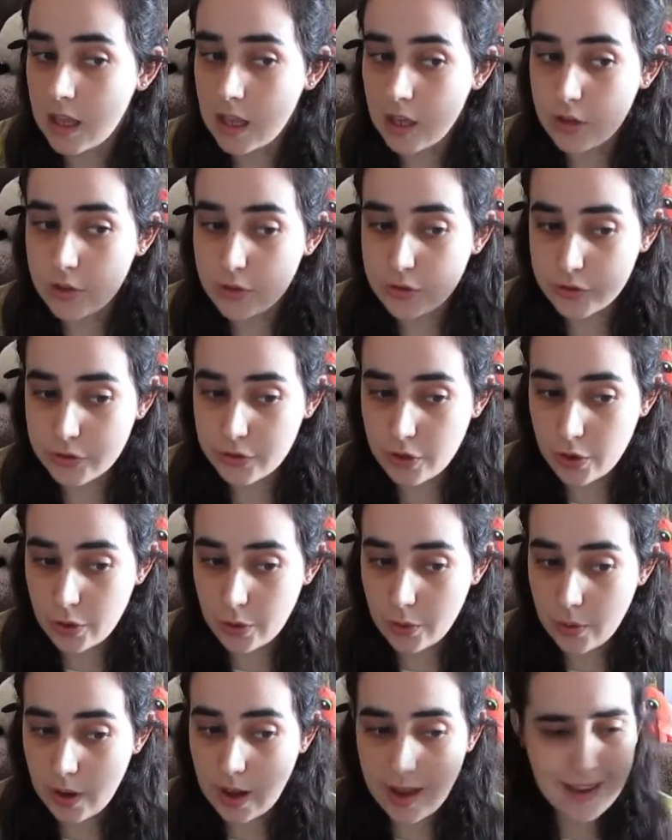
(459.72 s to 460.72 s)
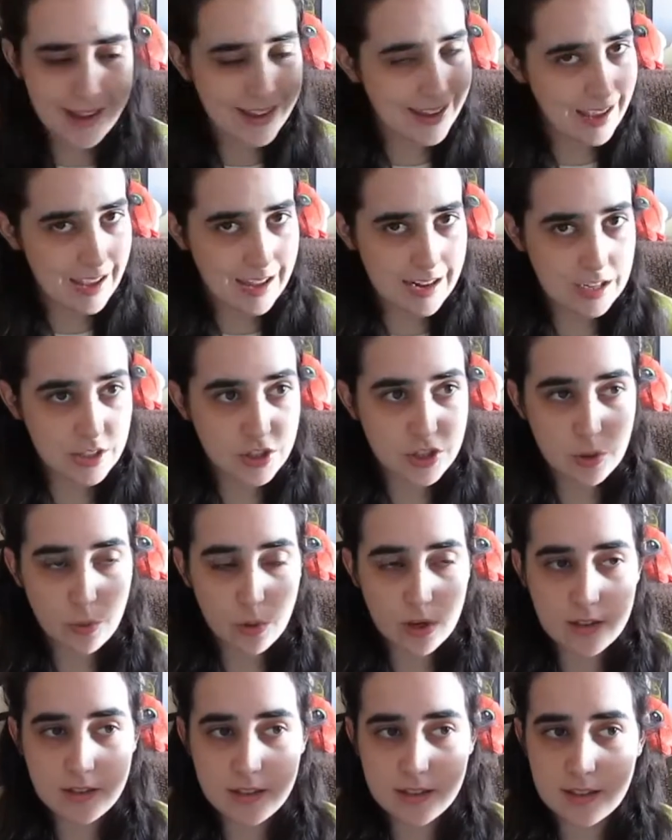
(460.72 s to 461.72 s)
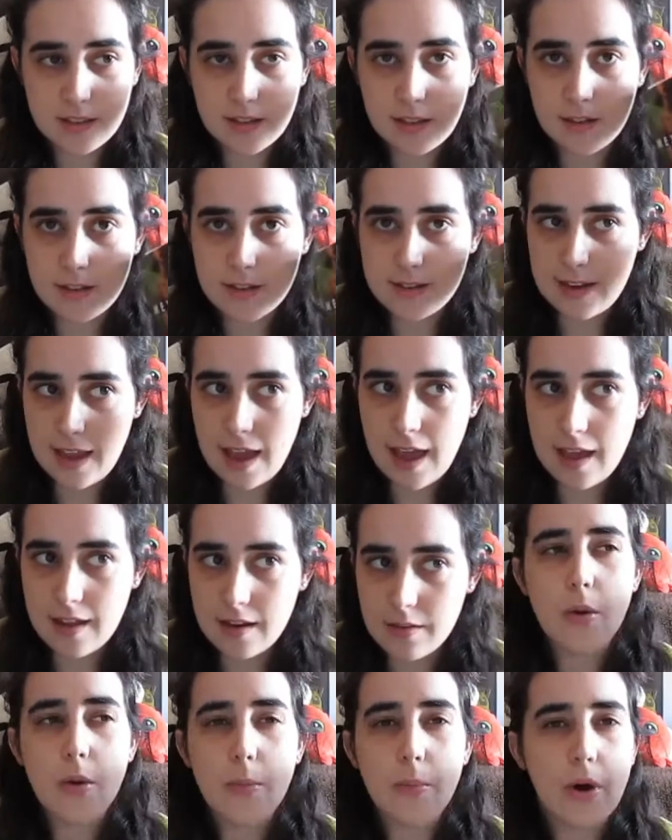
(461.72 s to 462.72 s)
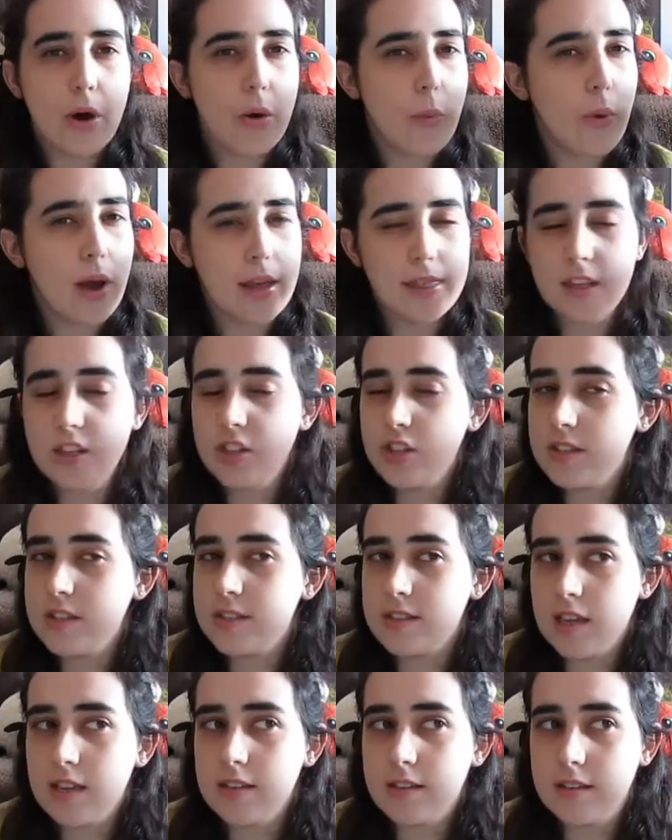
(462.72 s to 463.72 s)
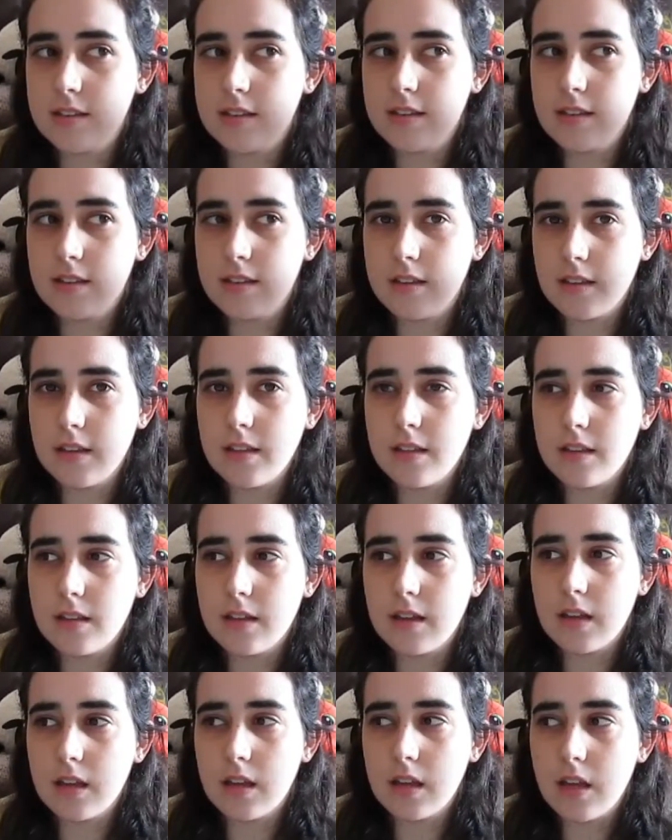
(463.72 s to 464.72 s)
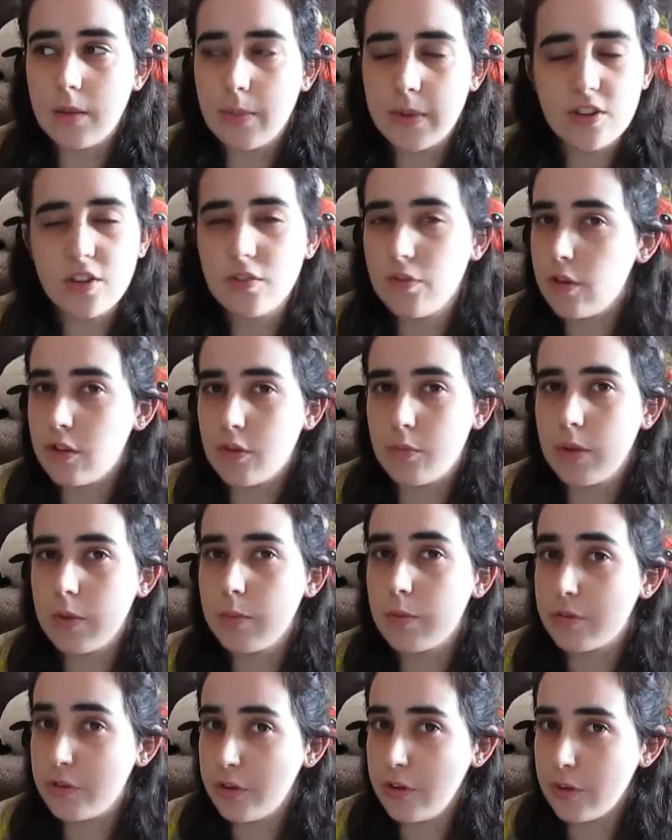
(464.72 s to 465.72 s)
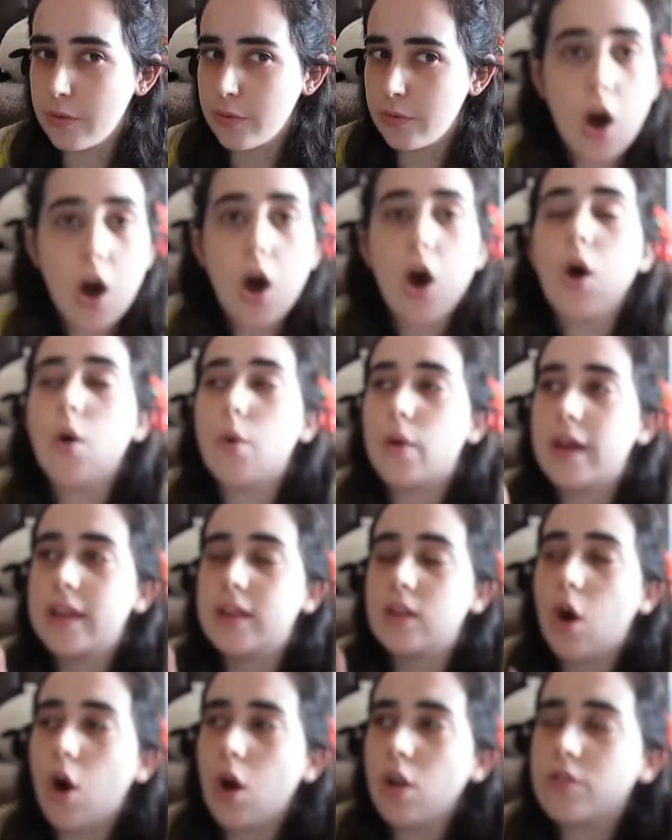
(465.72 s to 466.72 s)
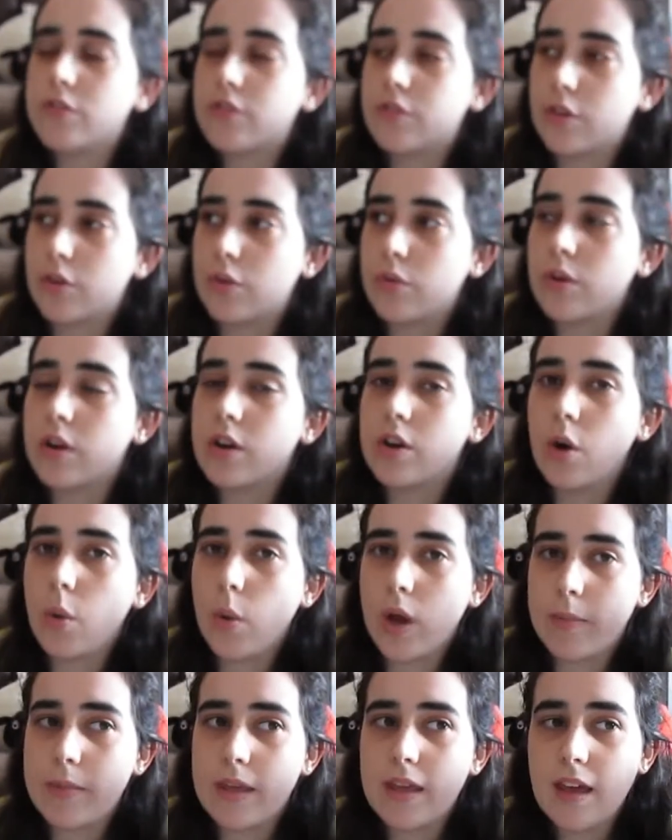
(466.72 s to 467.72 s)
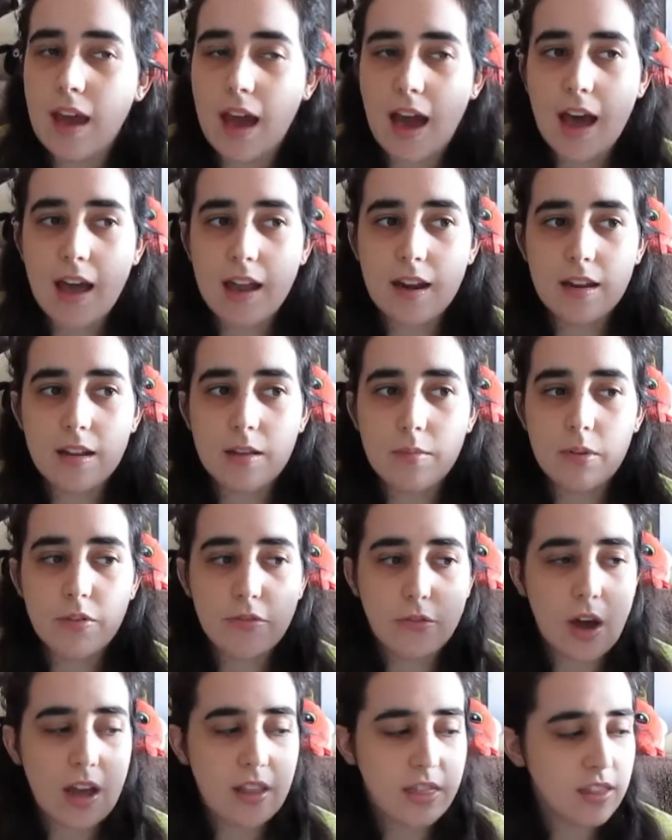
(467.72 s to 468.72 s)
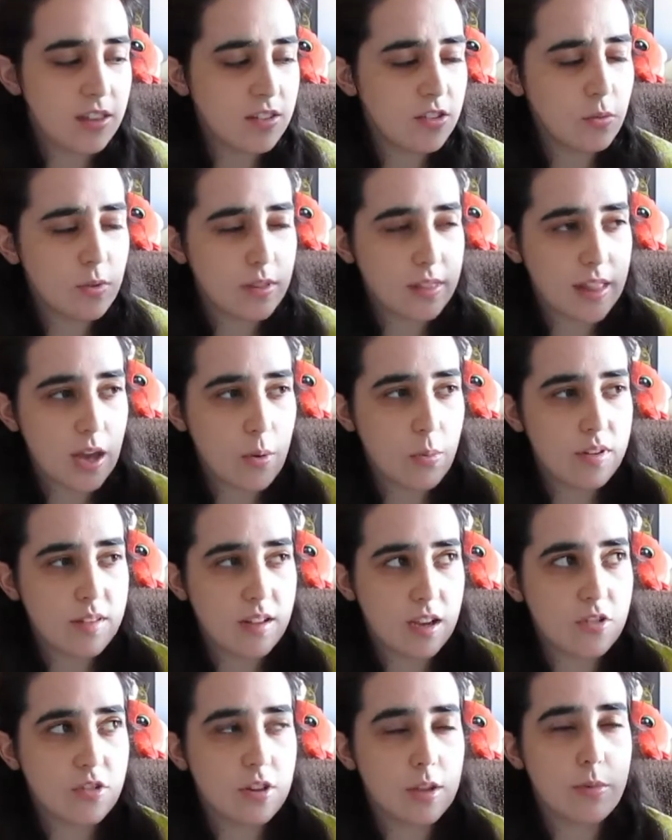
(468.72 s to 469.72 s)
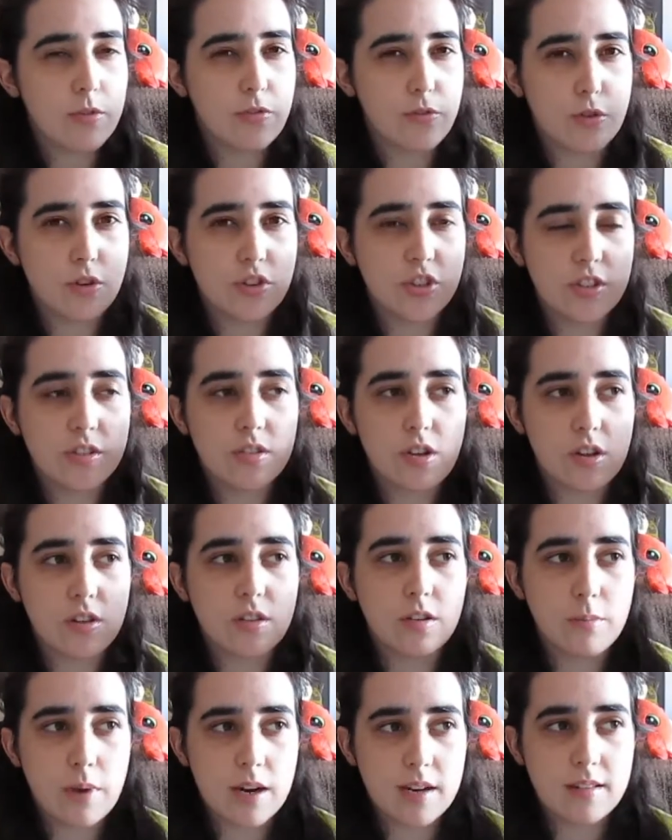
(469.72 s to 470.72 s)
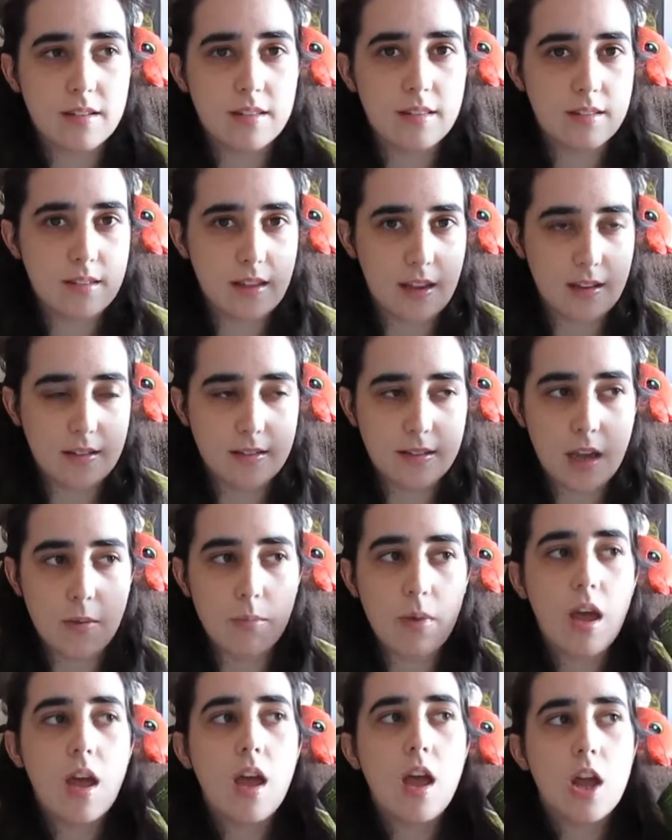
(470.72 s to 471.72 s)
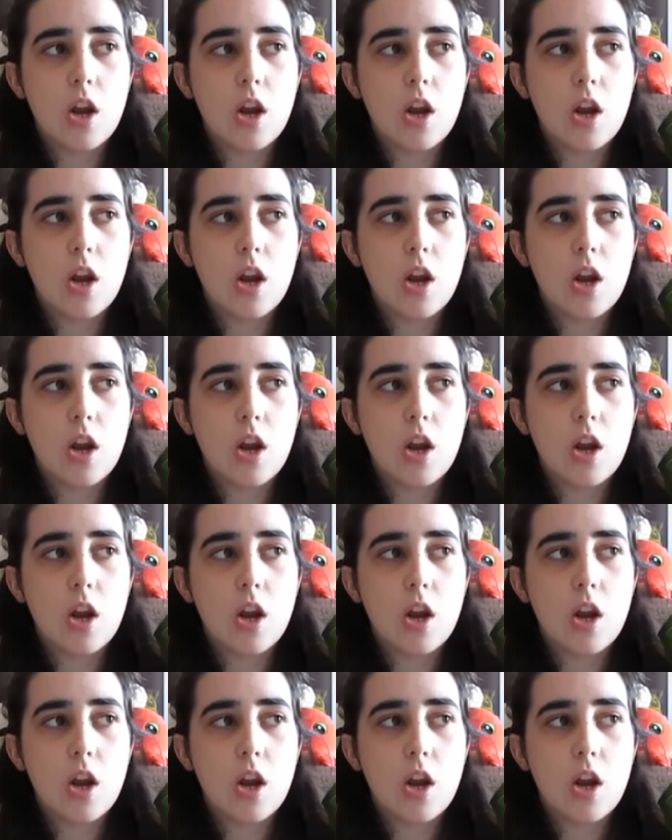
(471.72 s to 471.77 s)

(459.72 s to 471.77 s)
So again, she wanted to kill her dad, but why did she decide to kill a bunch of other people too? Oh, and also Noemi had before, I think that was actually before she talked to Marta the second time.